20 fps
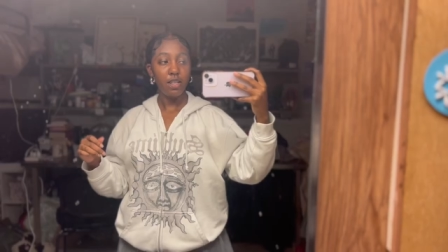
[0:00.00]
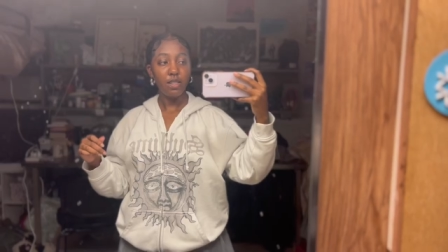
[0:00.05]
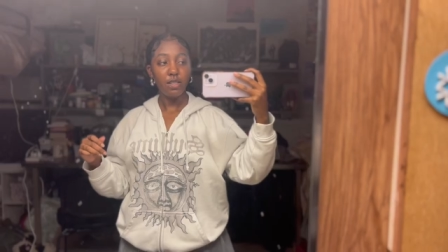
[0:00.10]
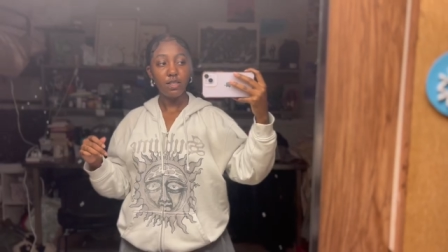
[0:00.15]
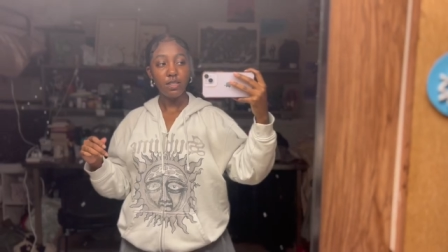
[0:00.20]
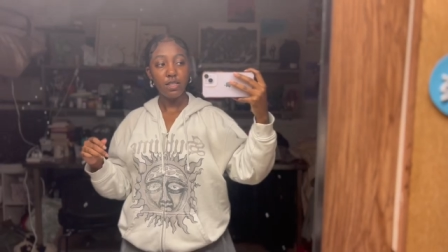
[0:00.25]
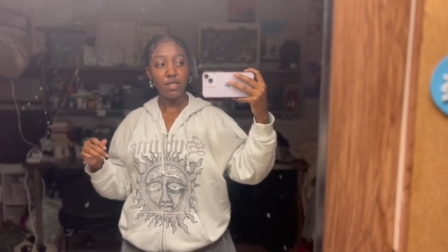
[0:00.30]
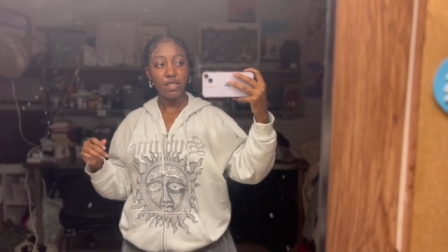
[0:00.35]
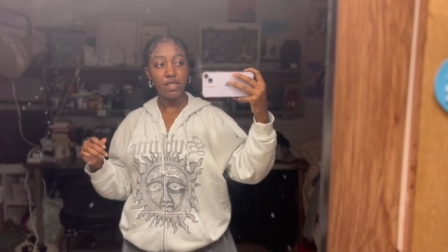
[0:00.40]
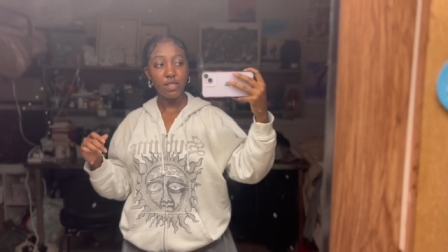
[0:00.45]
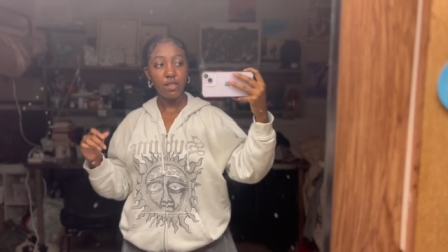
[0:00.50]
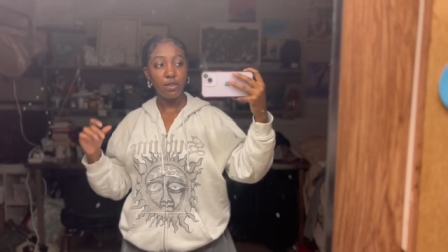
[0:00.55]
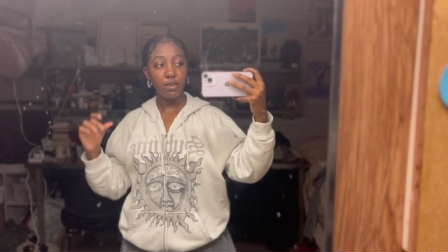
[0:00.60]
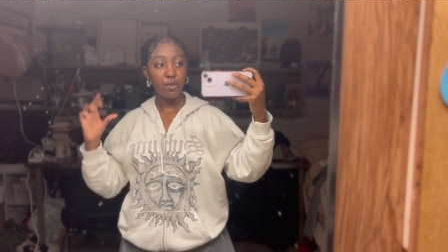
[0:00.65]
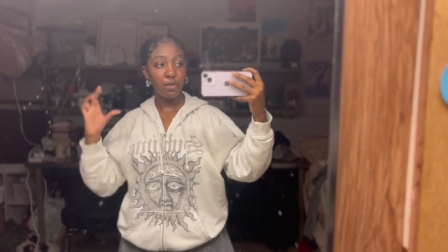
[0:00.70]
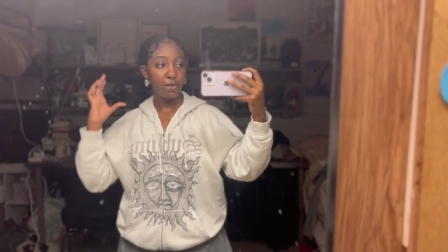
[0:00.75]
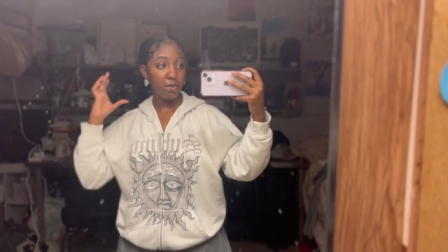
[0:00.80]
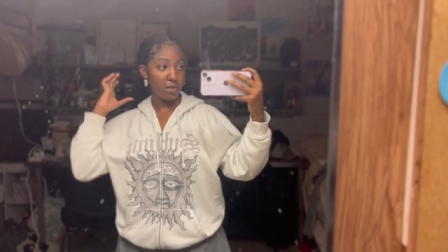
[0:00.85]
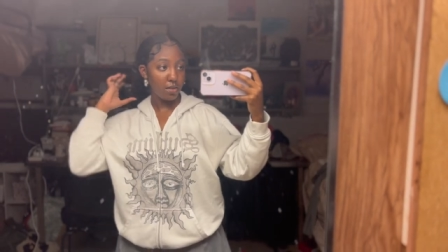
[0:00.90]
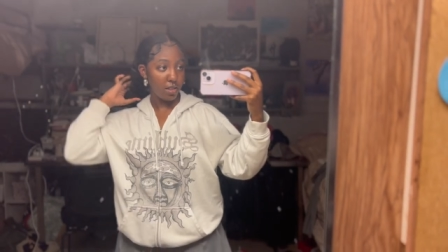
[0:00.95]

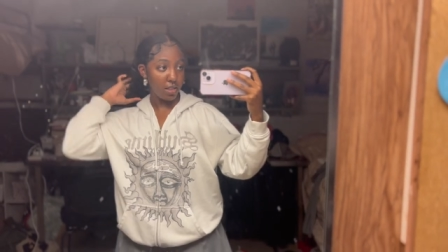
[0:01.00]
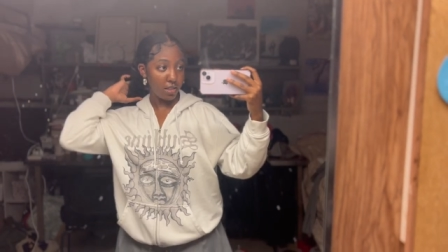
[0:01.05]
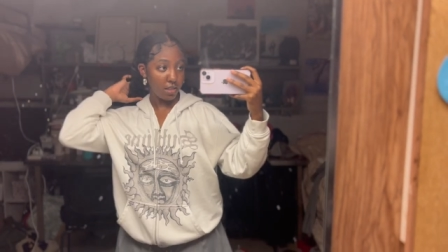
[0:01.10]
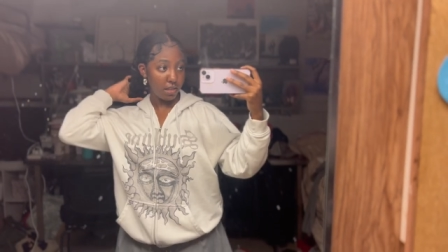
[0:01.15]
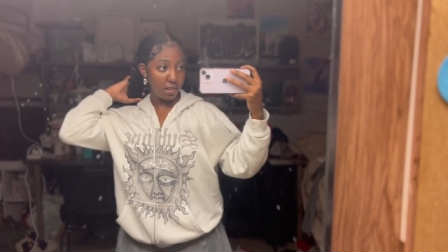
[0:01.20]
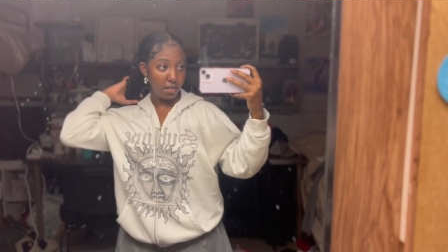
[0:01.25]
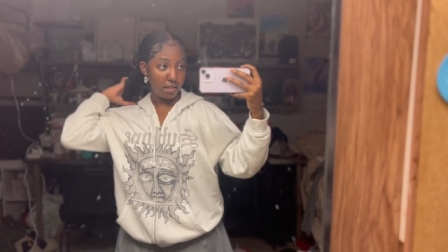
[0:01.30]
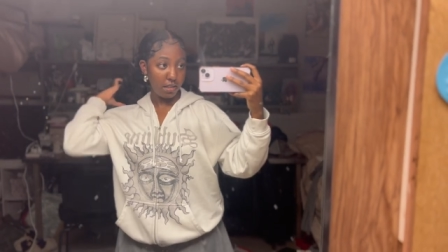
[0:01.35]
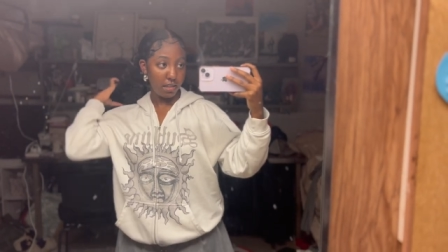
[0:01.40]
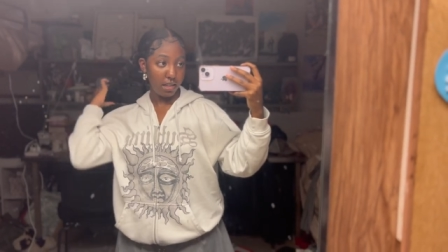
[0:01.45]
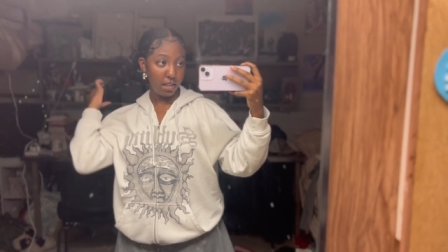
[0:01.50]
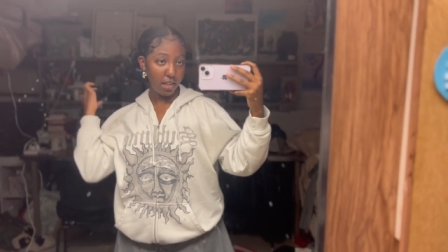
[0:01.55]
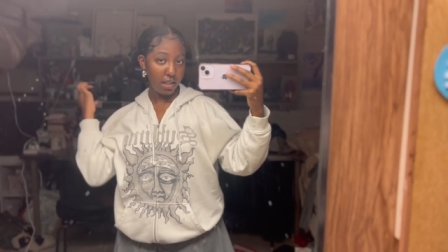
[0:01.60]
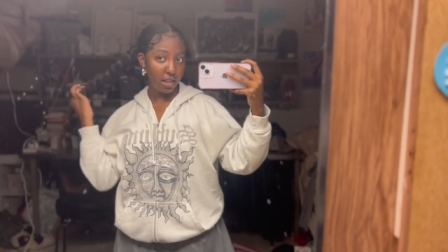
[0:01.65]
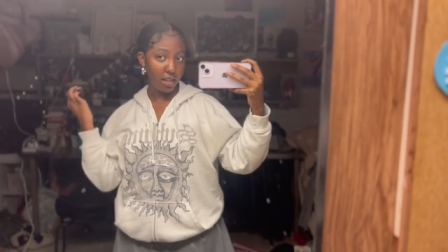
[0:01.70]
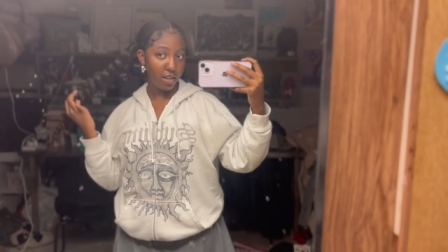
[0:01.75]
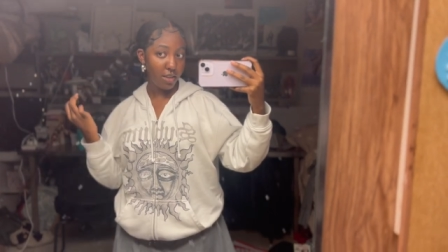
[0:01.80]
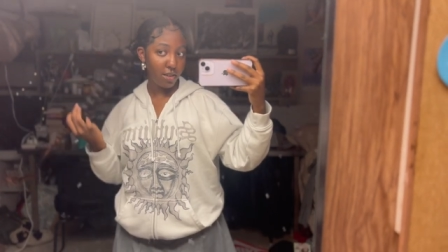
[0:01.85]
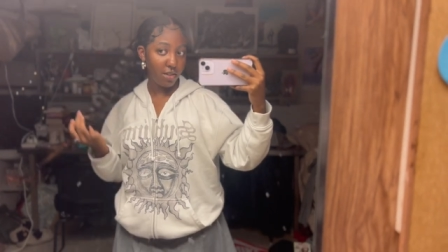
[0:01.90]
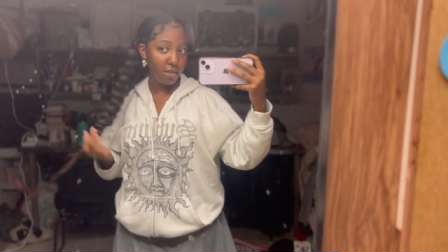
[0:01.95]
So this is the
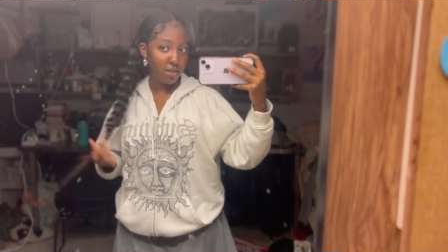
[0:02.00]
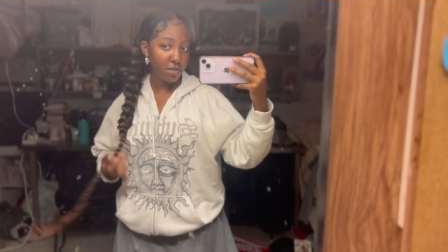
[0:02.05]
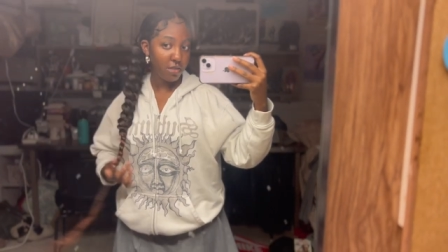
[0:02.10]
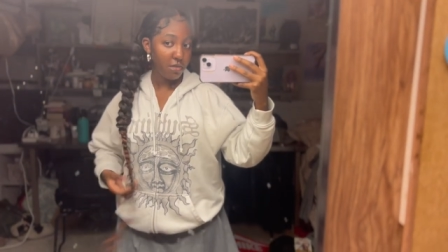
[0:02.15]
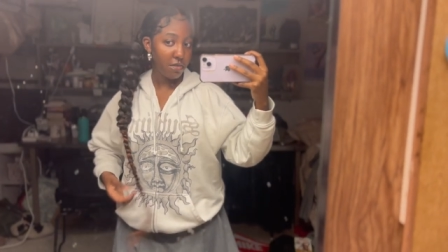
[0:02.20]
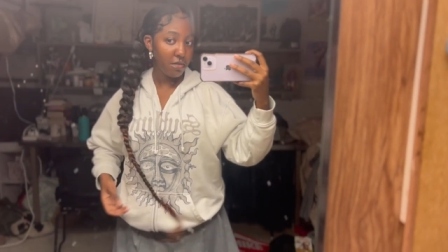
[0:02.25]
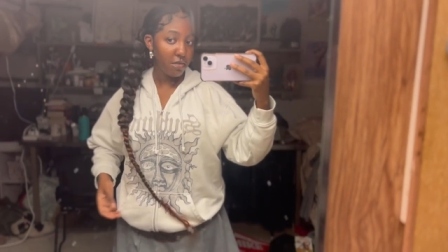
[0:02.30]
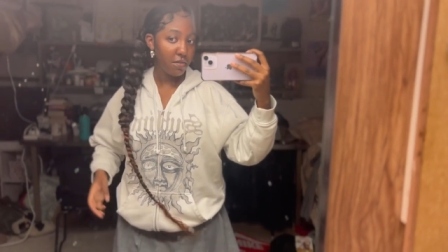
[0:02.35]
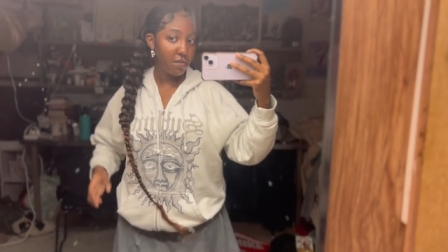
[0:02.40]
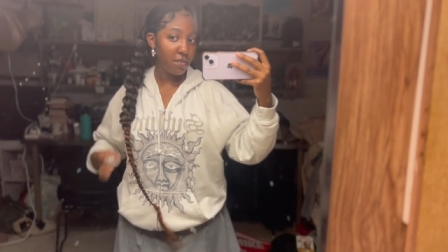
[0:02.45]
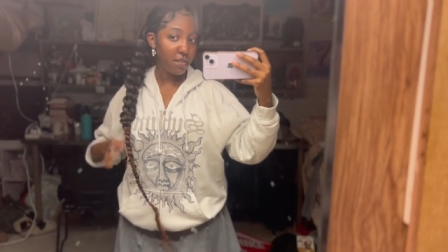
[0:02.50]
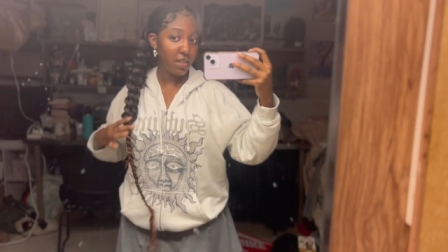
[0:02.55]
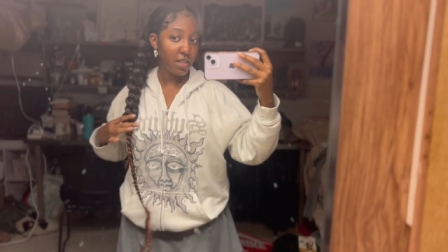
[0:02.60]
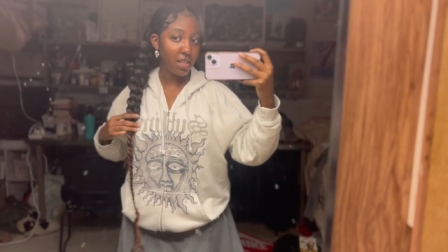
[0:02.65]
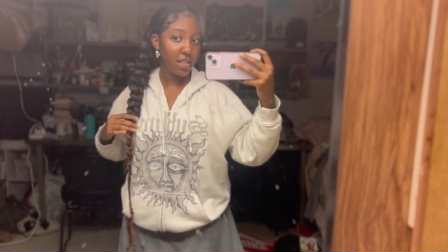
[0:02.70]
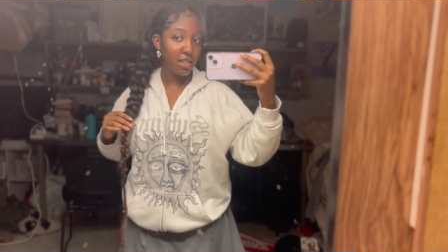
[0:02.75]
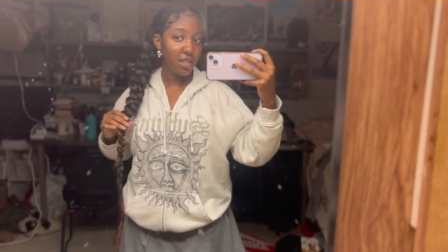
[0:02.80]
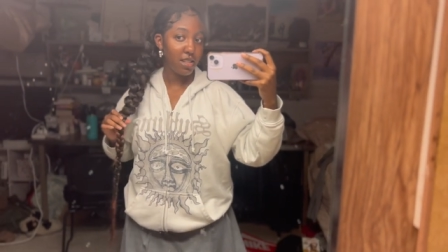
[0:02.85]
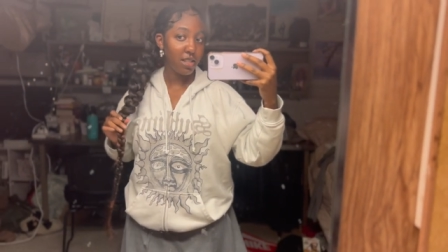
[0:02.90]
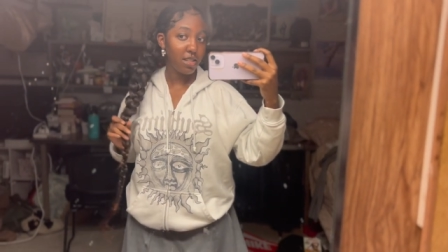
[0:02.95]
hair all
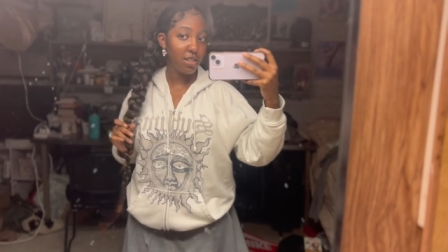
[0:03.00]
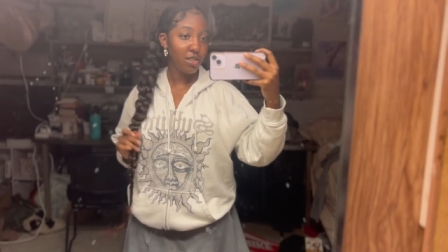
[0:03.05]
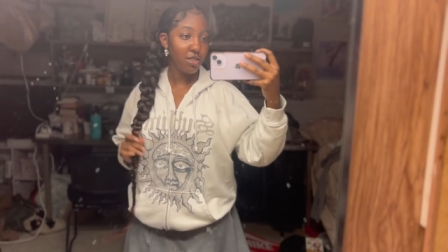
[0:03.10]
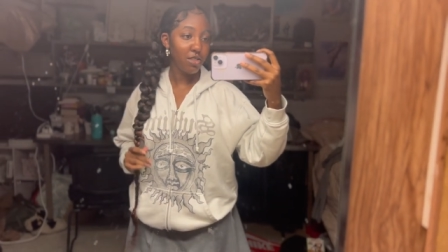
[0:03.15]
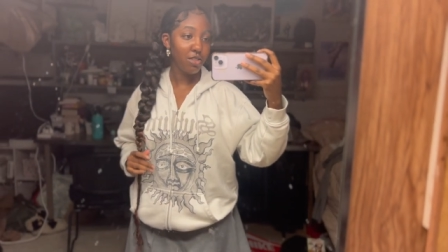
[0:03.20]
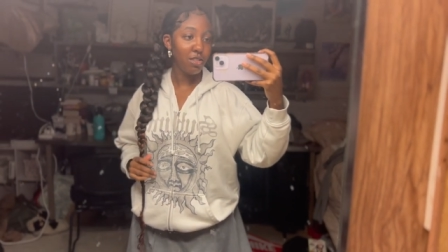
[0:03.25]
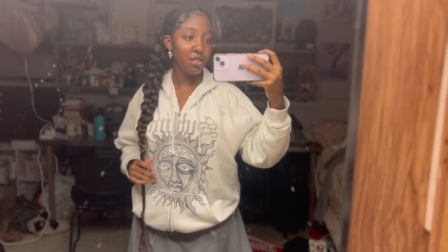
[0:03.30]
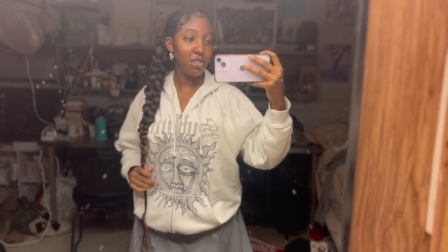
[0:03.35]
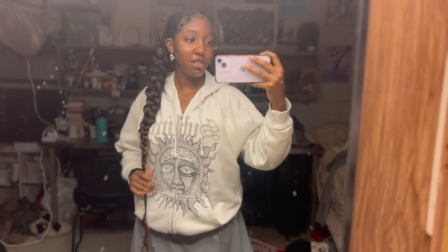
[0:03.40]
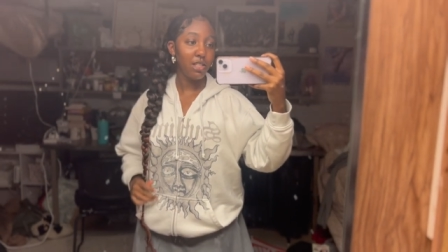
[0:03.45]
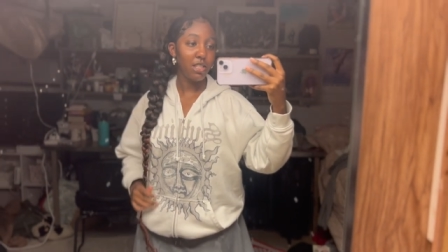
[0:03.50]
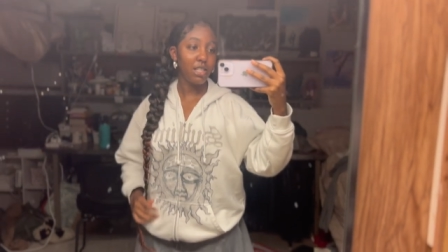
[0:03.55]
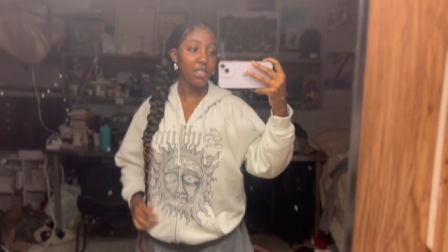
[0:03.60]
finished.